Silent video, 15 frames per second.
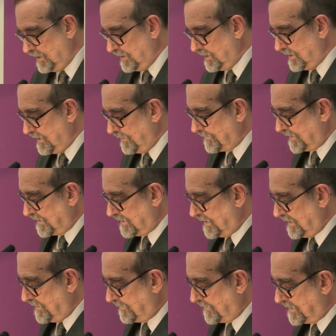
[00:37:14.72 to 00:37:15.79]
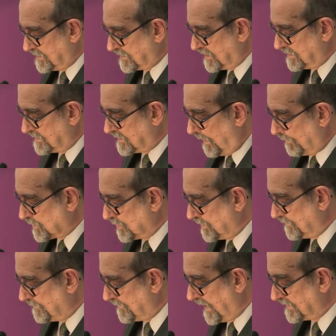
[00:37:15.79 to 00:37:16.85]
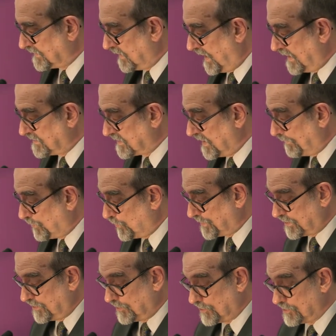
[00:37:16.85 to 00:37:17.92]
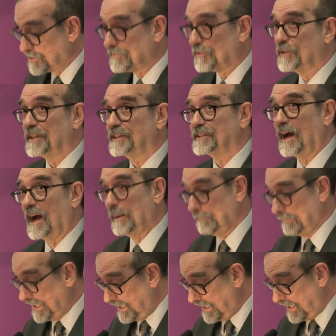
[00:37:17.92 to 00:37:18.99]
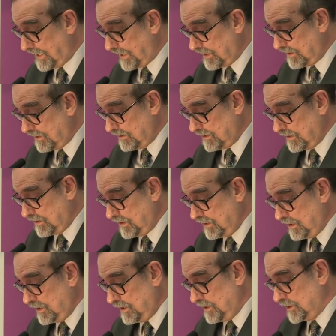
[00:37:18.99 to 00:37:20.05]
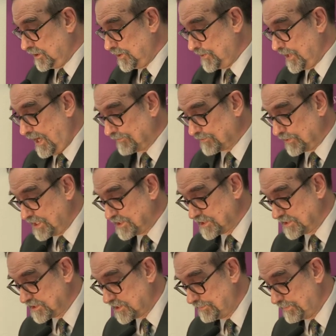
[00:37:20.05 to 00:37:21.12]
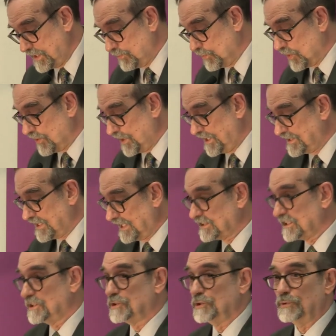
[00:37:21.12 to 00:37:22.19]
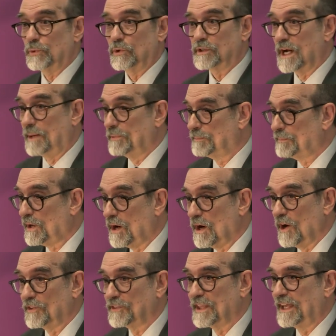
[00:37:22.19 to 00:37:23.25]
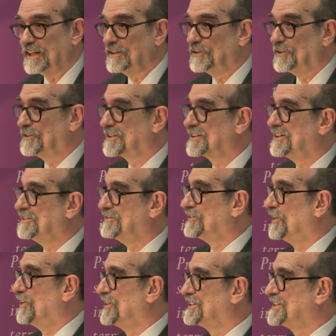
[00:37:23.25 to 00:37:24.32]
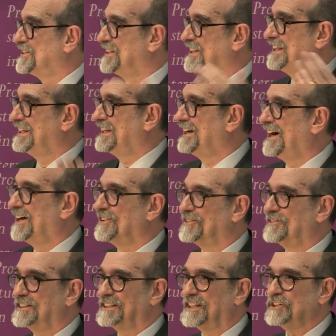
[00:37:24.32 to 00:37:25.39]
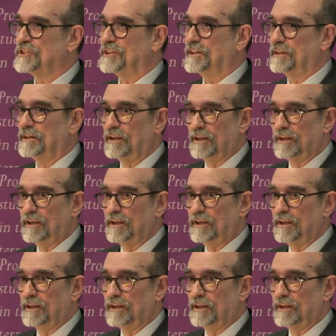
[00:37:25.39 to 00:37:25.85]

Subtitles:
even if his conception of faith lines up with yours for the time being. You have reason to be worried that the two will come apart, that he'll convert to the other religion